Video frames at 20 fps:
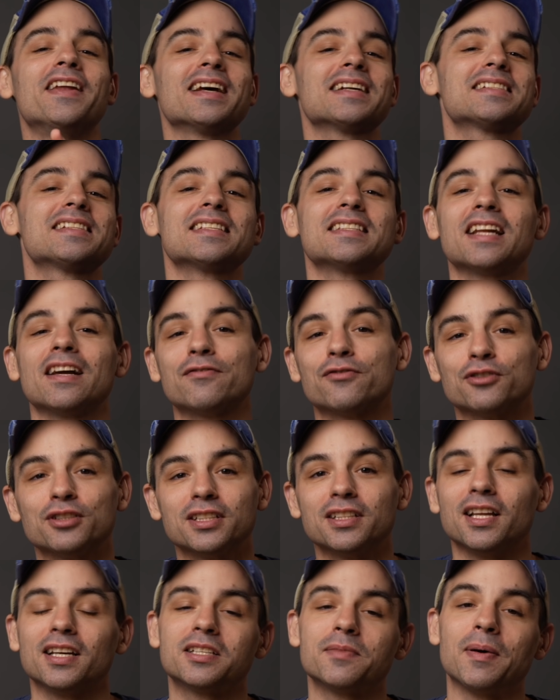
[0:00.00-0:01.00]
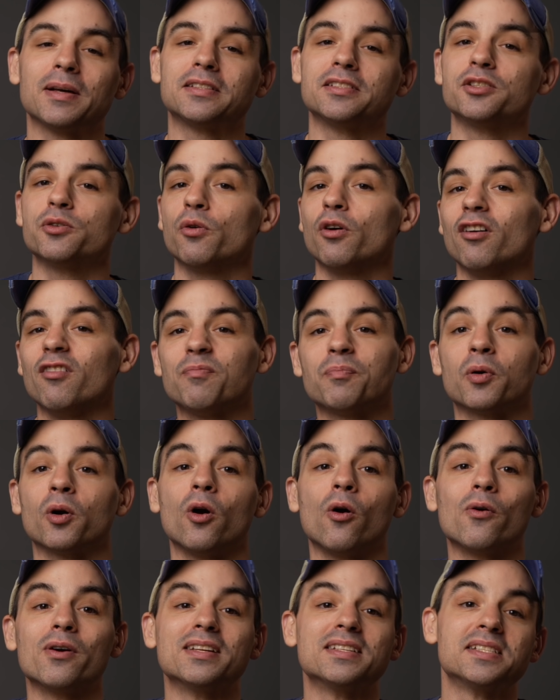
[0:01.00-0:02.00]
next thing that I've really liked about the twelve
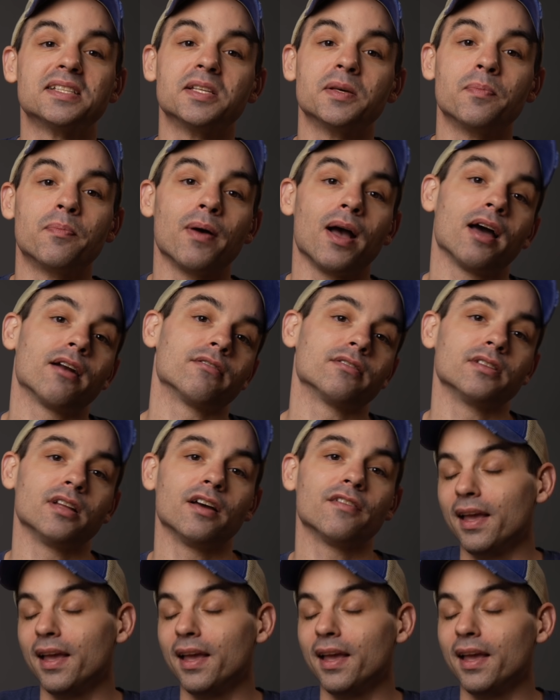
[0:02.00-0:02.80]
Pro is the battery life.